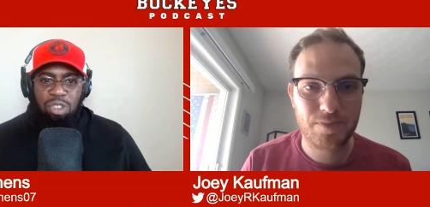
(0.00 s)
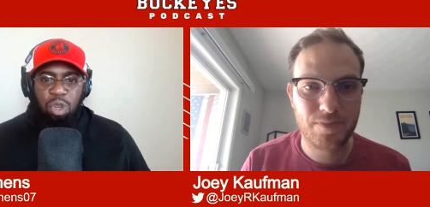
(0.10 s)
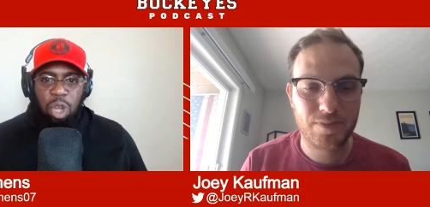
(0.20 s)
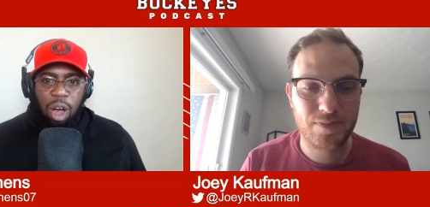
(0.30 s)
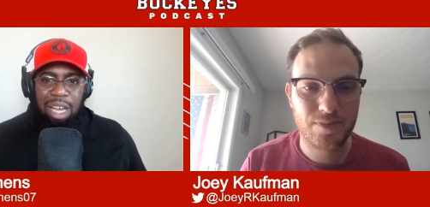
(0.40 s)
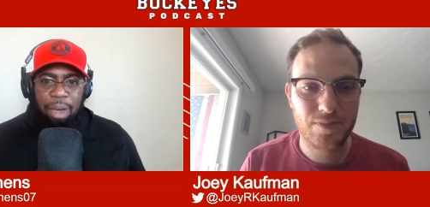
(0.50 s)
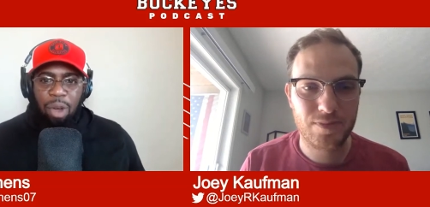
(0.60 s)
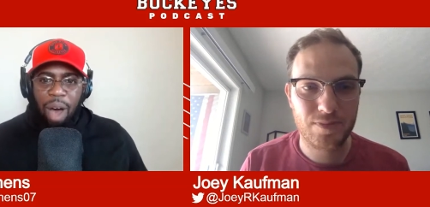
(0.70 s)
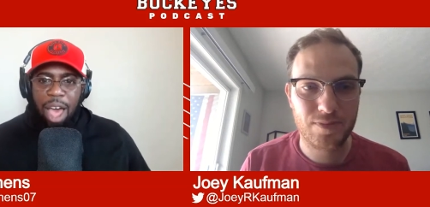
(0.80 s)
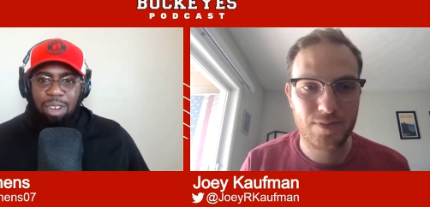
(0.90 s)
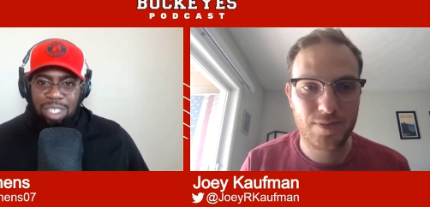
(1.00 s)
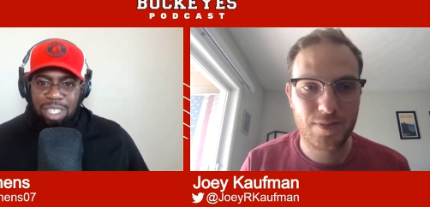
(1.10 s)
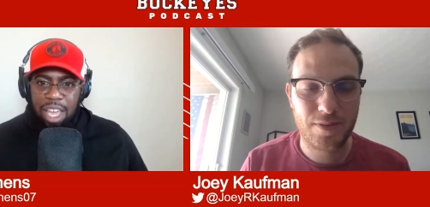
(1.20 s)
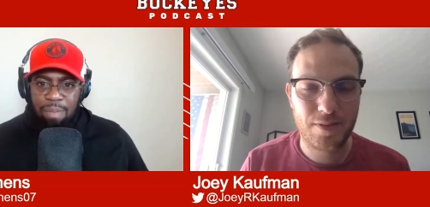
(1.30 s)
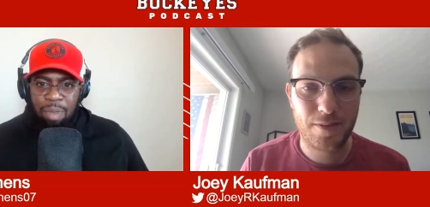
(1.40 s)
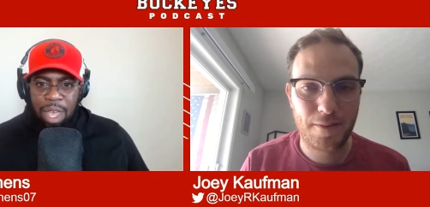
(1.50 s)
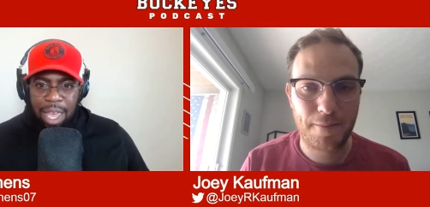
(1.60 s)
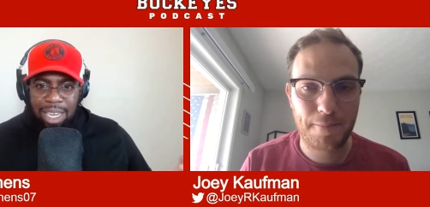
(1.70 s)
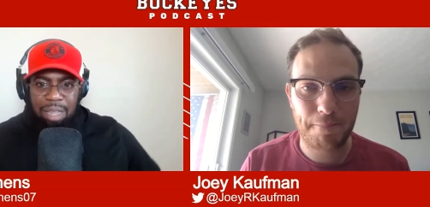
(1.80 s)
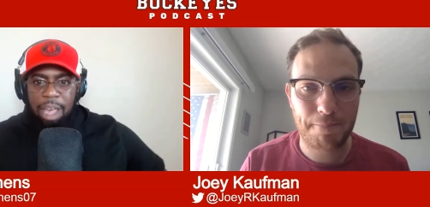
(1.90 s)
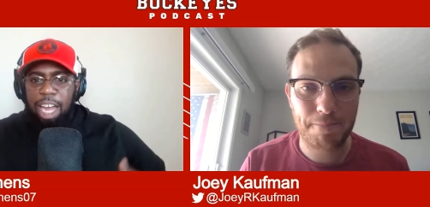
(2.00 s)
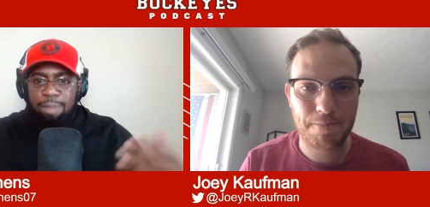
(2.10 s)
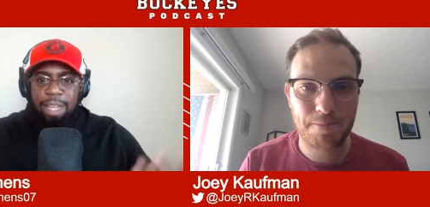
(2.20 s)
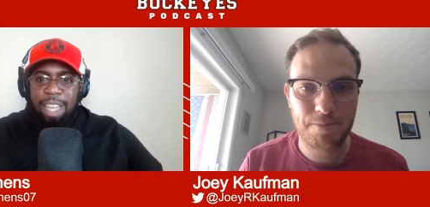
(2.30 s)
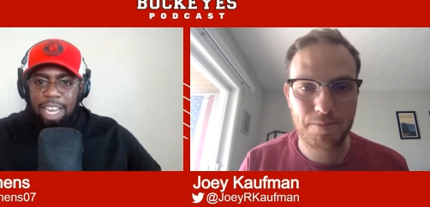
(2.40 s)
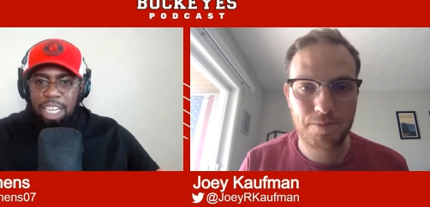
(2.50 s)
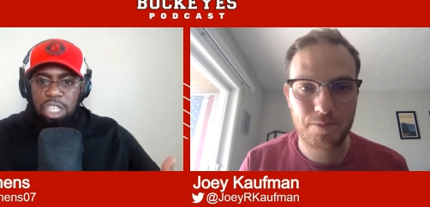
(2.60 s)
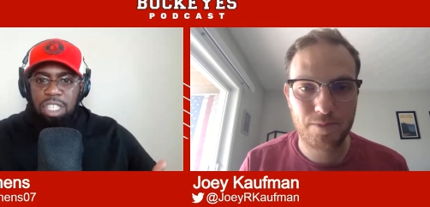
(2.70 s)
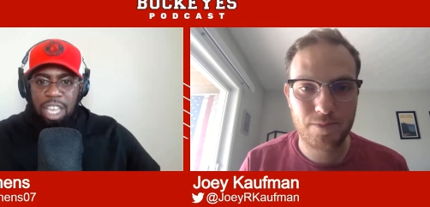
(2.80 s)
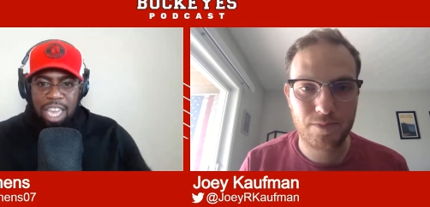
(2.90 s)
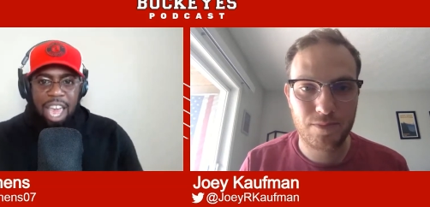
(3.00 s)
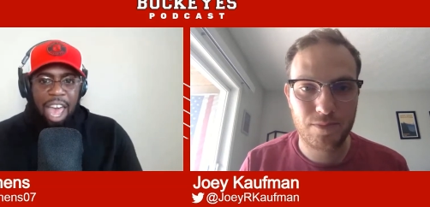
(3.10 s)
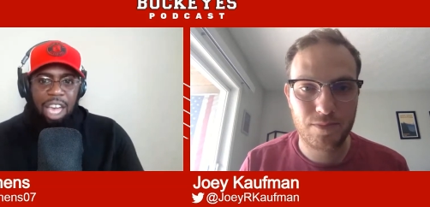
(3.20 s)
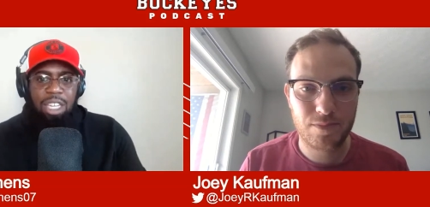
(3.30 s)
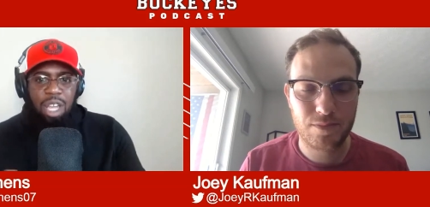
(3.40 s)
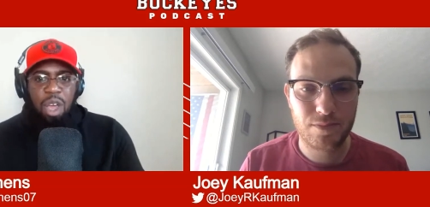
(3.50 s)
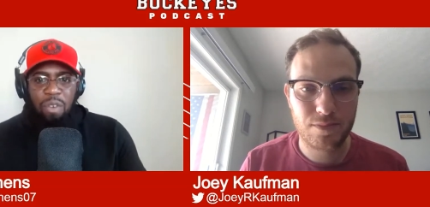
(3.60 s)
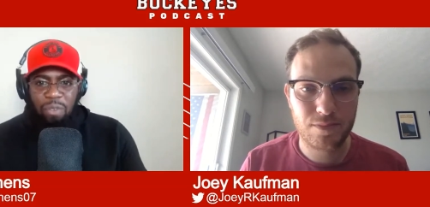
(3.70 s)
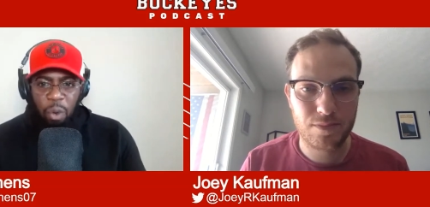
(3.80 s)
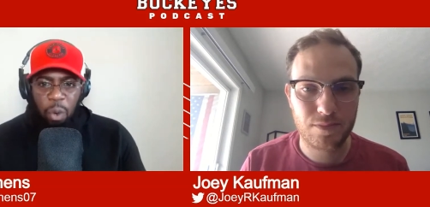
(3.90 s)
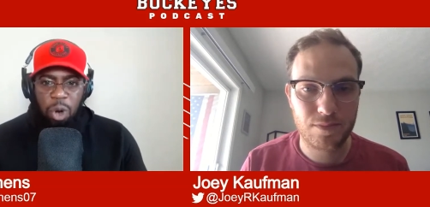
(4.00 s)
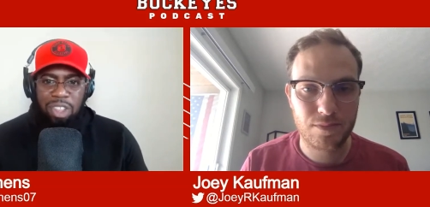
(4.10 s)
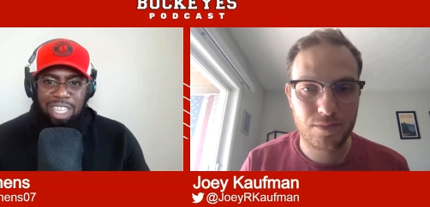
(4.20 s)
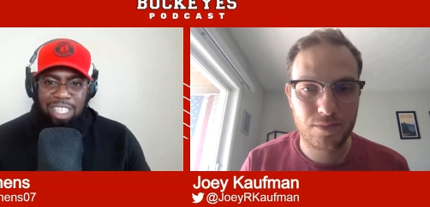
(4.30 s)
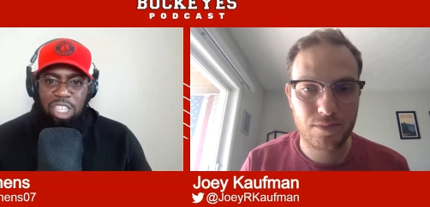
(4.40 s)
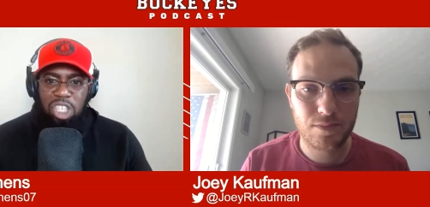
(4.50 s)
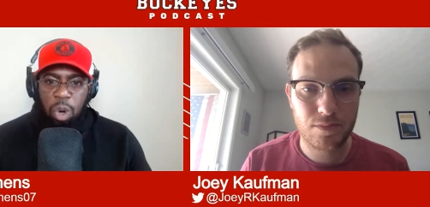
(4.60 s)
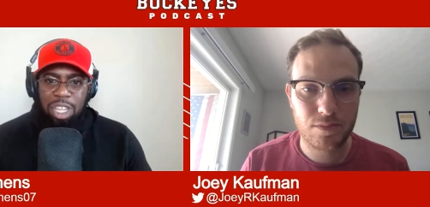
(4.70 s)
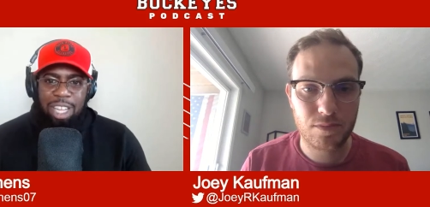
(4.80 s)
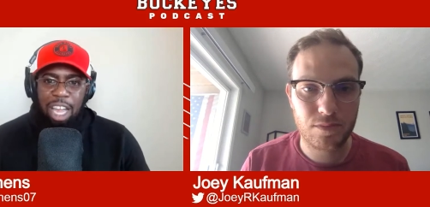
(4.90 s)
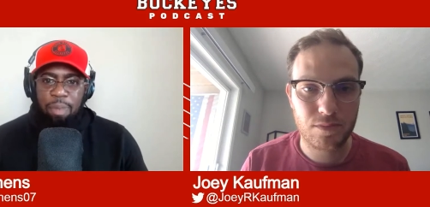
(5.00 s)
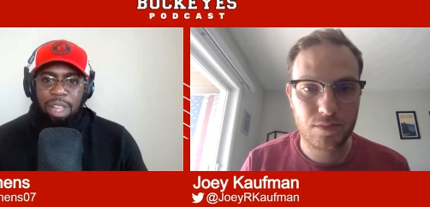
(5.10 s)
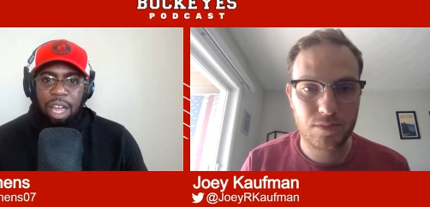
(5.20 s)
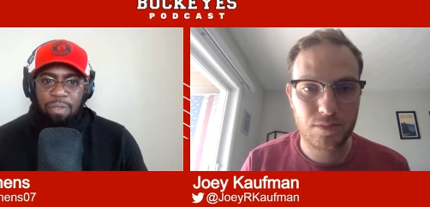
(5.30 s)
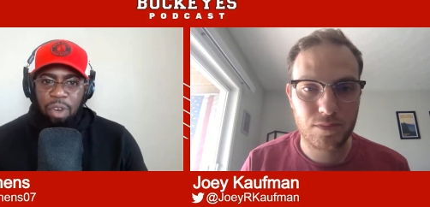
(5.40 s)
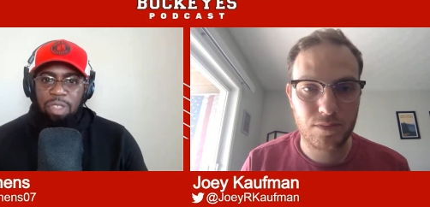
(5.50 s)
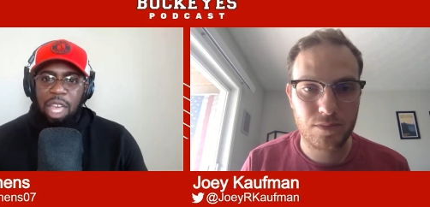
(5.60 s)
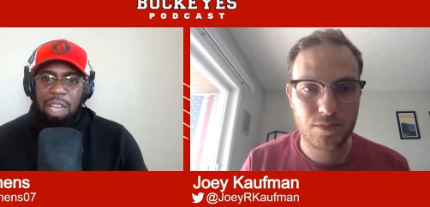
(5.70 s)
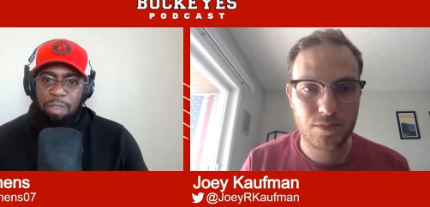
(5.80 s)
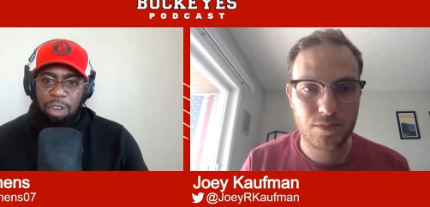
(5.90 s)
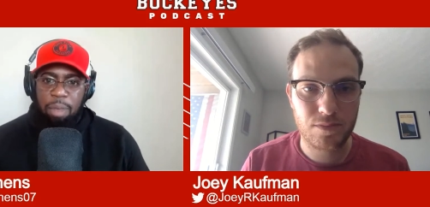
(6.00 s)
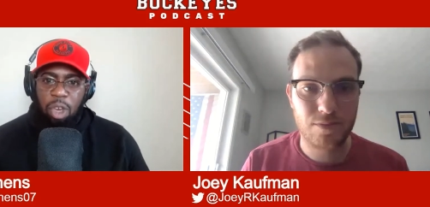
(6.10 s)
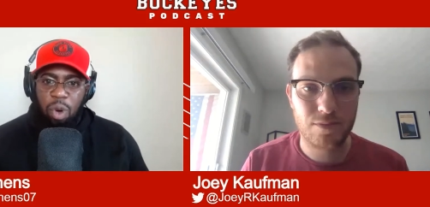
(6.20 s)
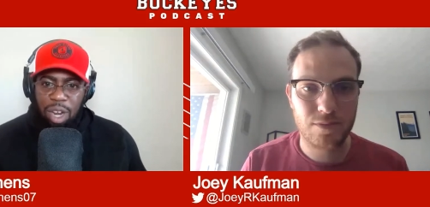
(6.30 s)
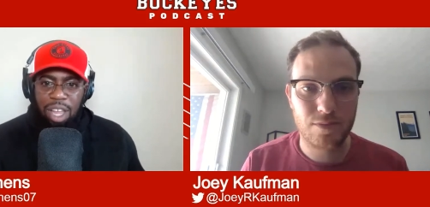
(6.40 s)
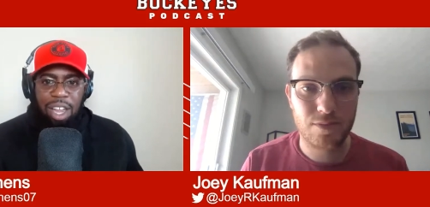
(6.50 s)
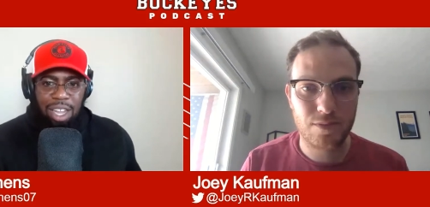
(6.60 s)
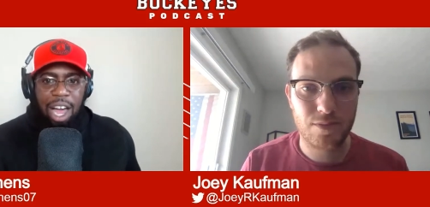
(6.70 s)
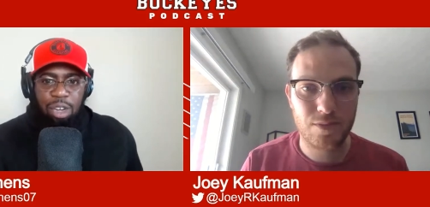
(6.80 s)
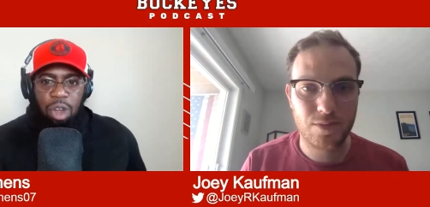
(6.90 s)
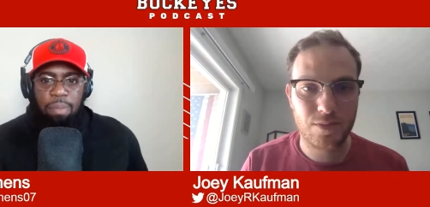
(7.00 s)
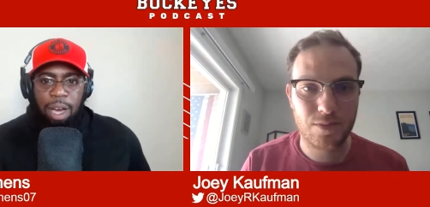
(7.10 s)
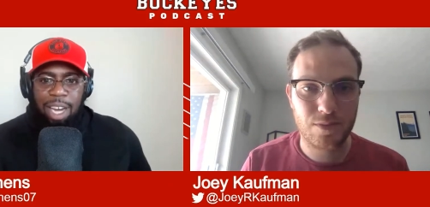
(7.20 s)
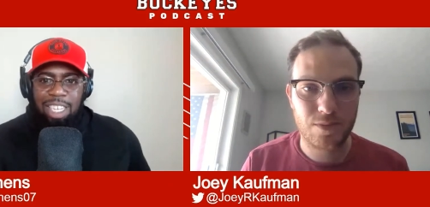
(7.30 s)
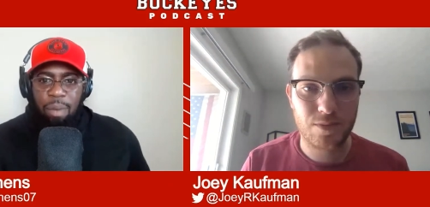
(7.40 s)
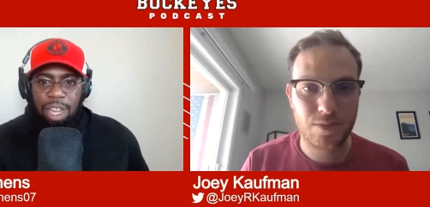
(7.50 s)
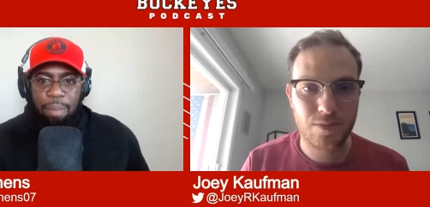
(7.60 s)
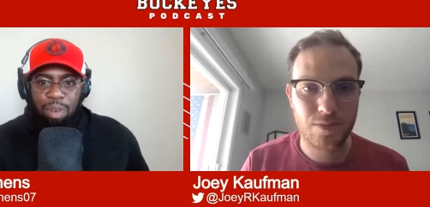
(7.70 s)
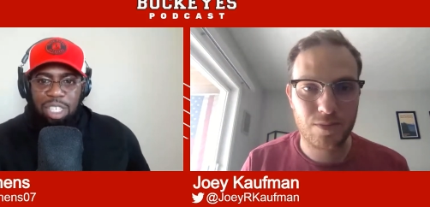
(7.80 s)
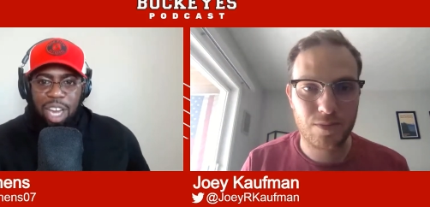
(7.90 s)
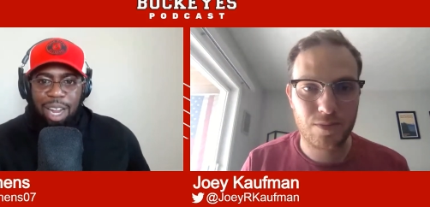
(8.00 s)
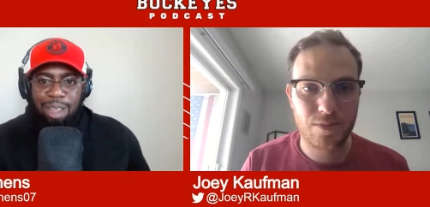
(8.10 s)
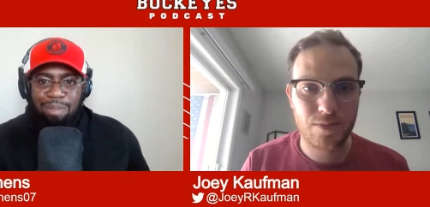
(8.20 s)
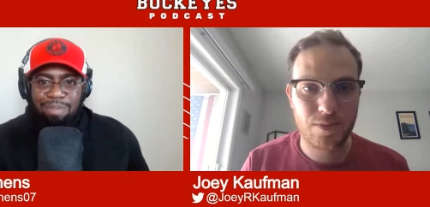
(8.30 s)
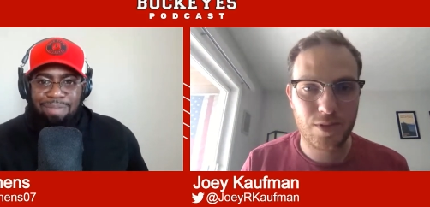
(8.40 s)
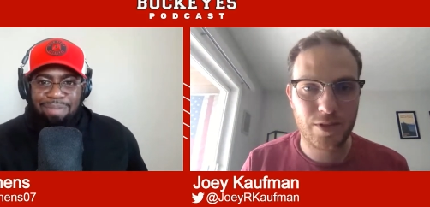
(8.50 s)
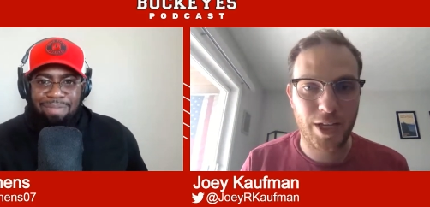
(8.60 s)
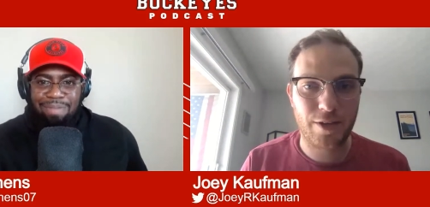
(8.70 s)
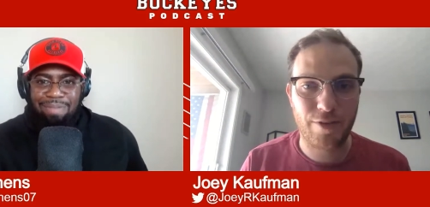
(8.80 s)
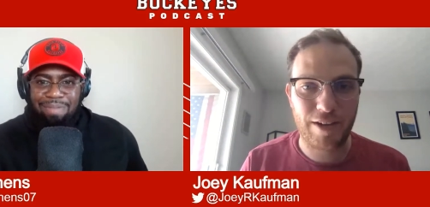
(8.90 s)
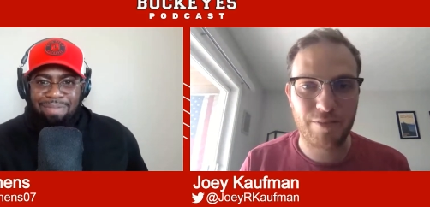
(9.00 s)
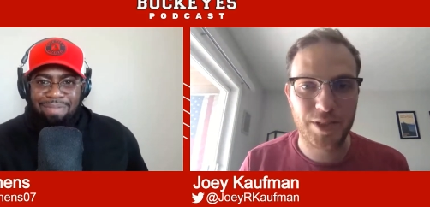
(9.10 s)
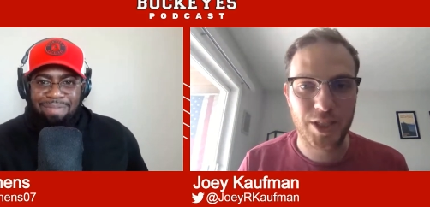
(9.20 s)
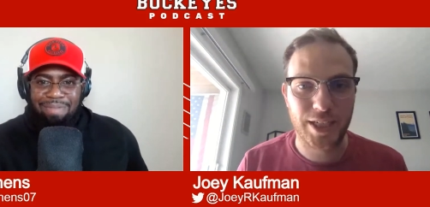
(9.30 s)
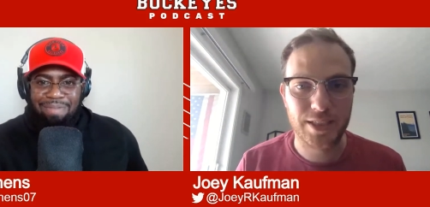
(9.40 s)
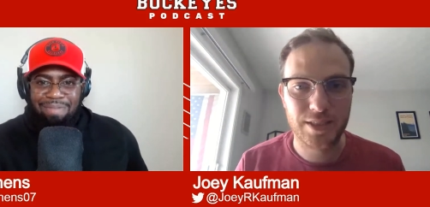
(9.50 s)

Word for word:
Speaker 1: to talk about Ohio State and some expectations he has for the season. Joey, this has been a lot of fun. Thank you for coming on Locked On Buckeyes. I really appreciate it.
Speaker 2: Thank you for having me, Jay.